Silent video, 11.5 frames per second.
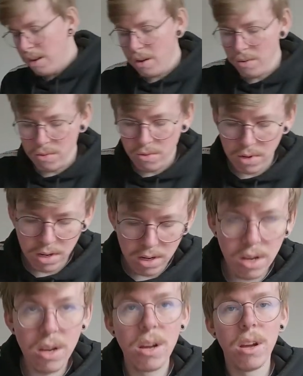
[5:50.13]
load.
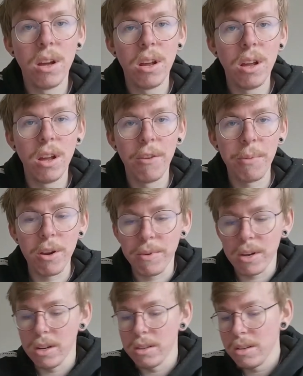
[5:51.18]

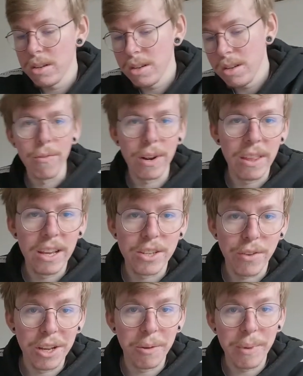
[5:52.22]
Pokemon cards. Hopefully these
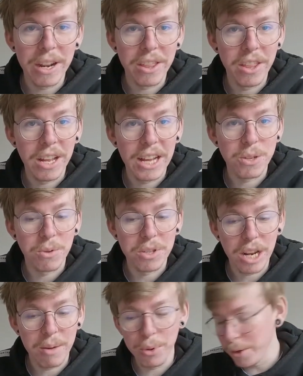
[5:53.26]
are a little better than the last ones
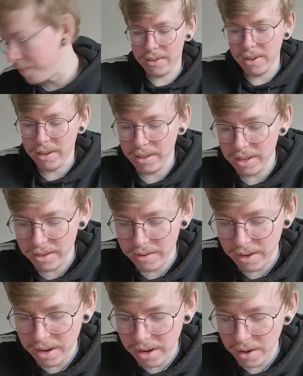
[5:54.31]
that I bought. So yeah, these are
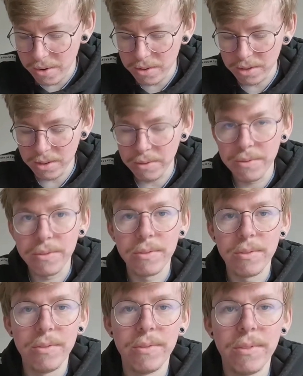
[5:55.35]
like loads of
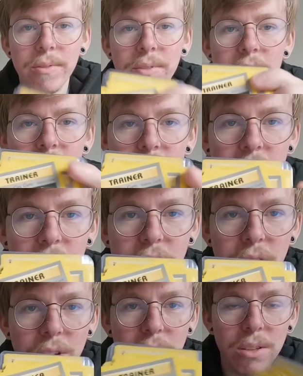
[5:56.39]

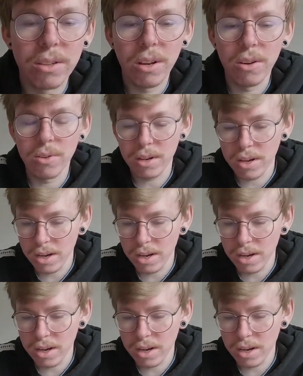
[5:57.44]
vintage older